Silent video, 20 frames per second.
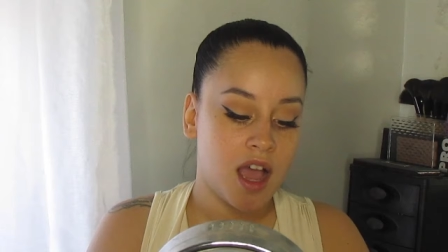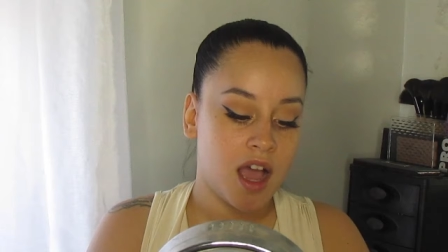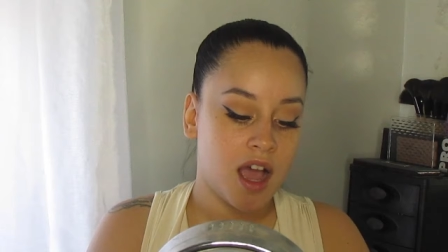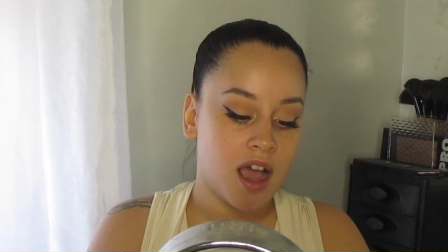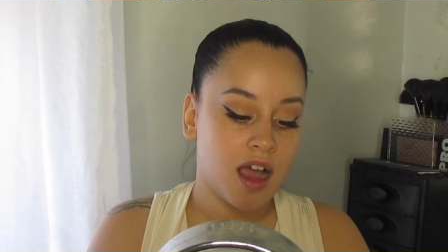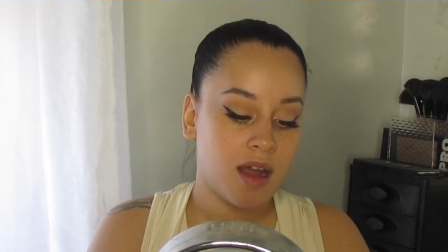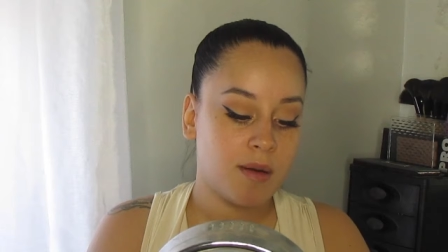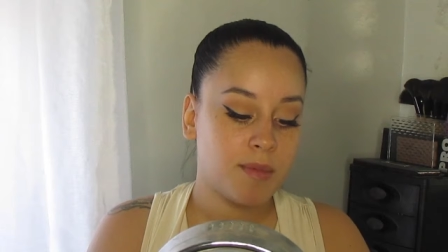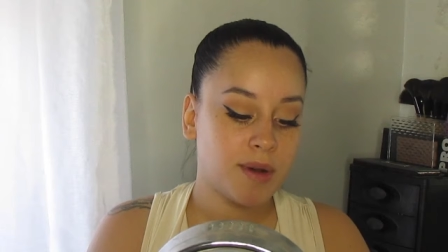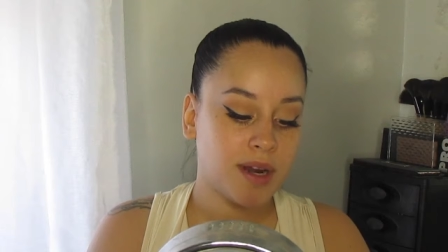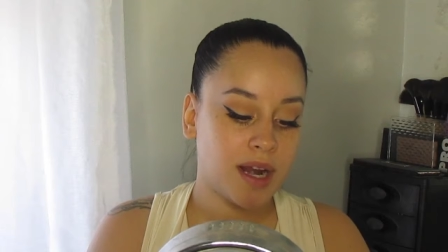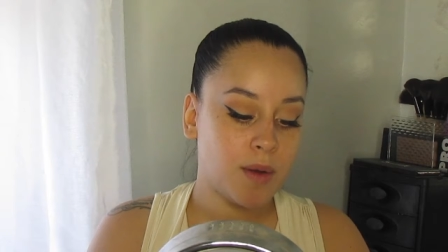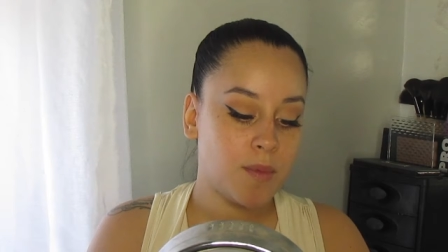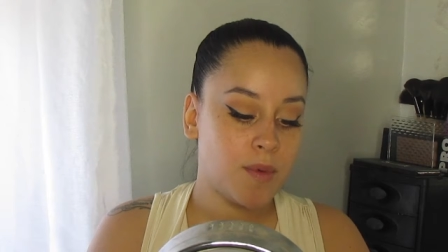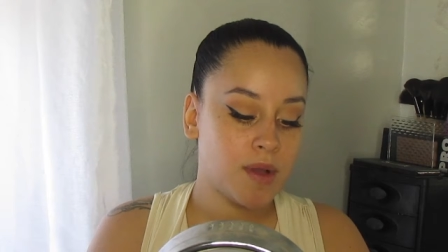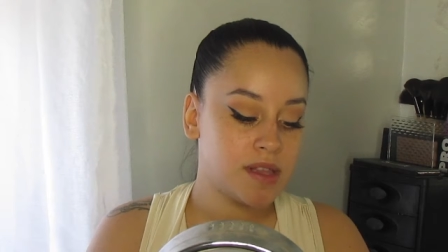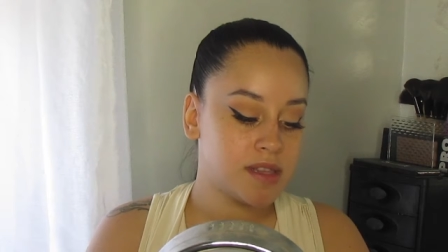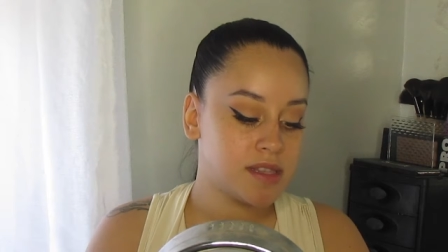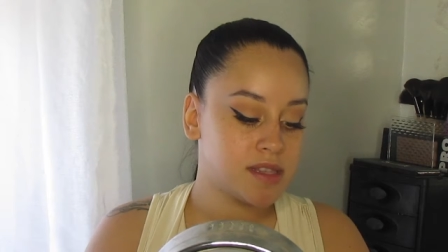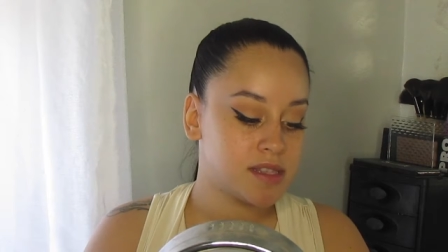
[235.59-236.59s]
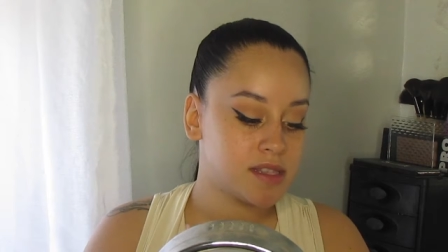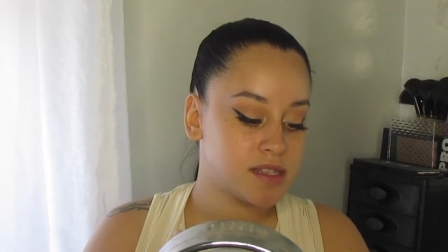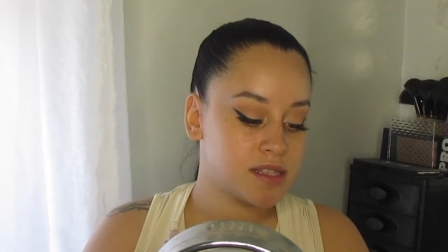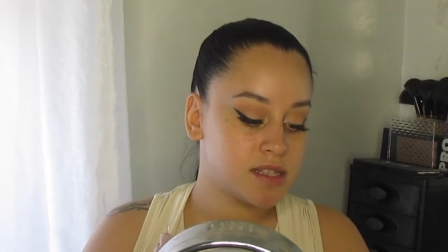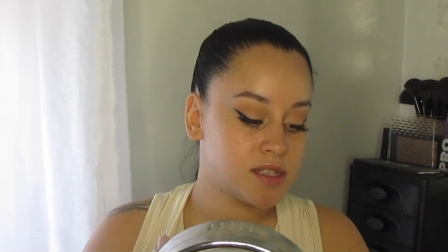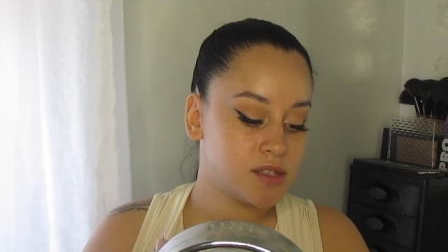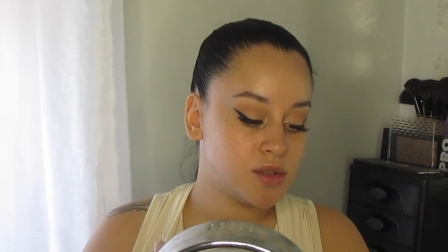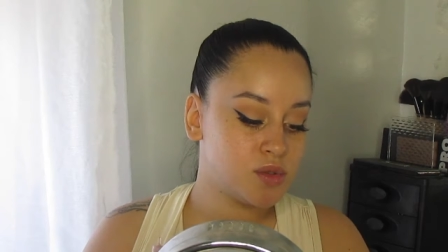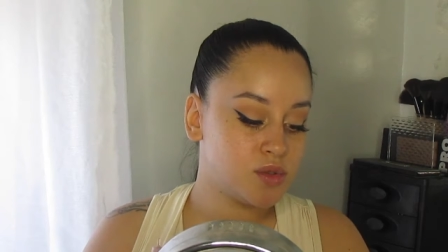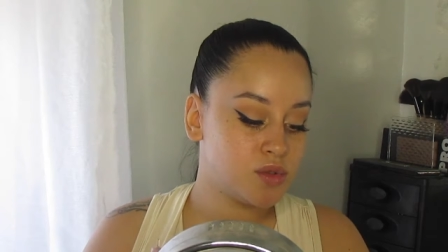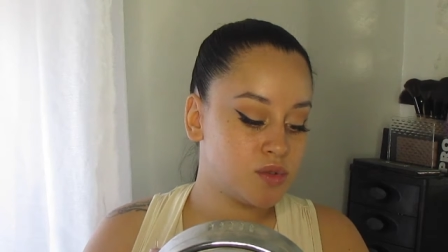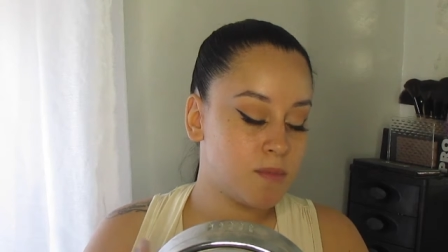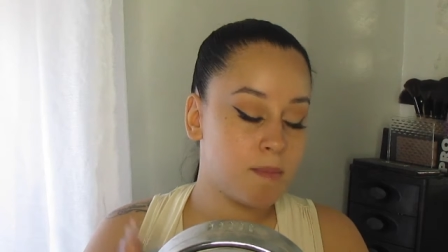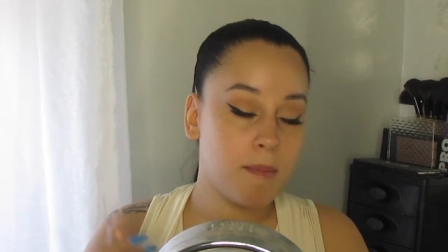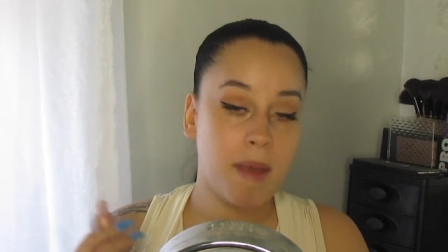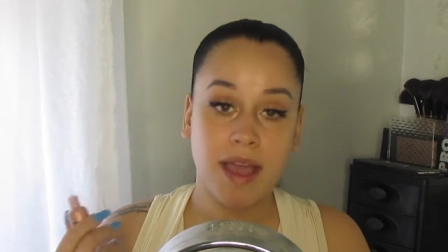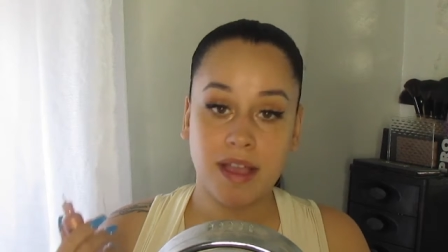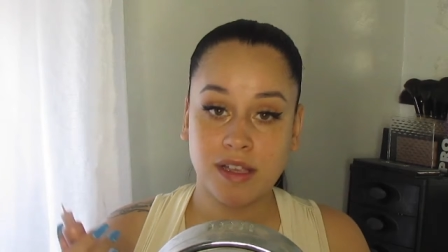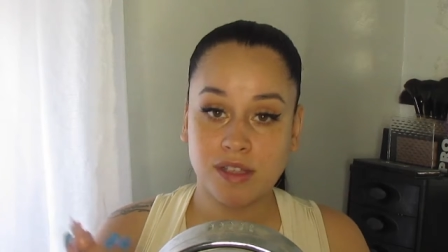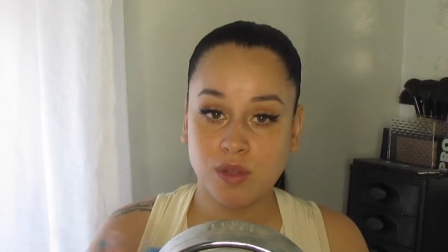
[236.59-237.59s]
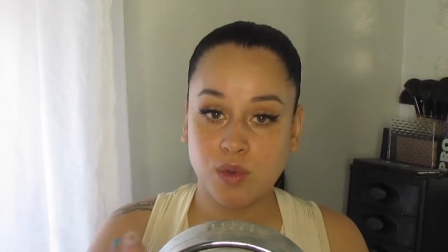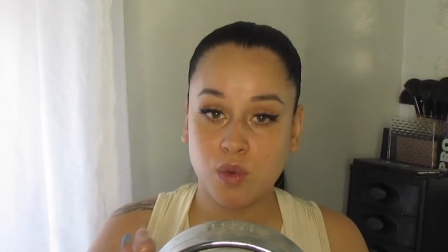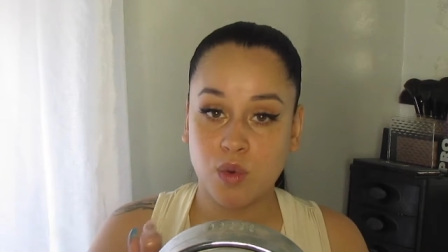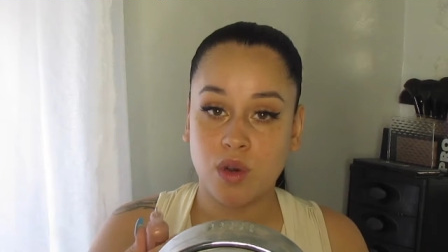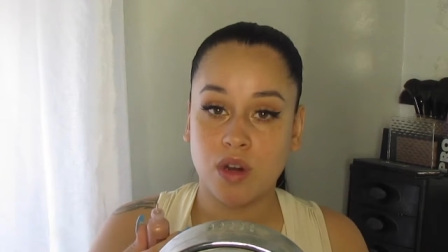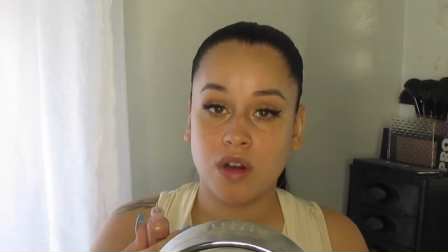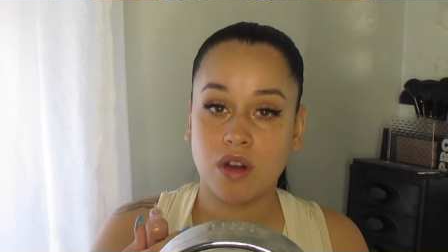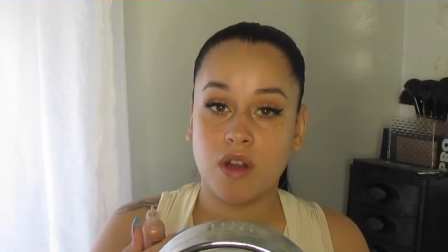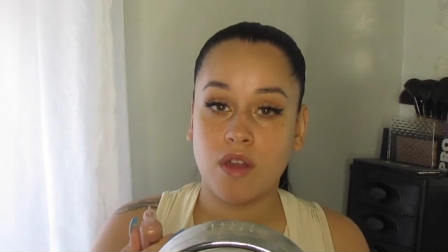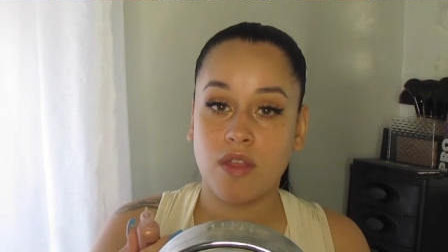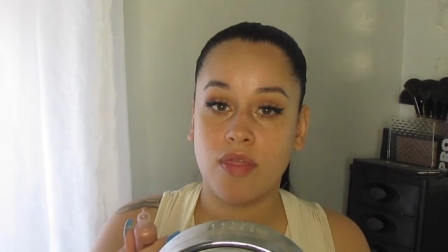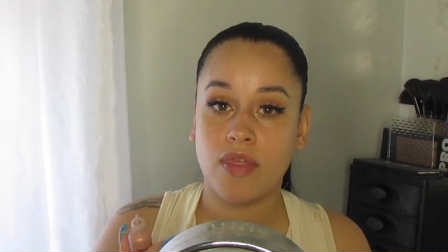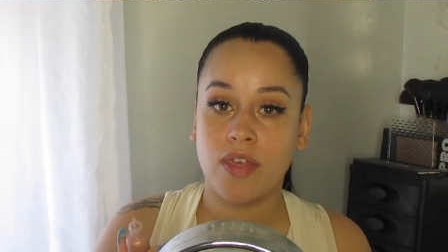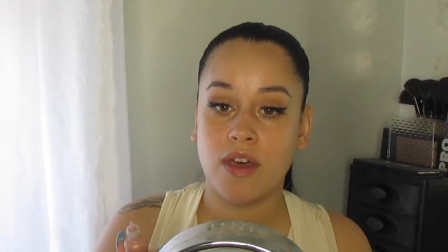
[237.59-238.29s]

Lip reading: When I went to MAC store,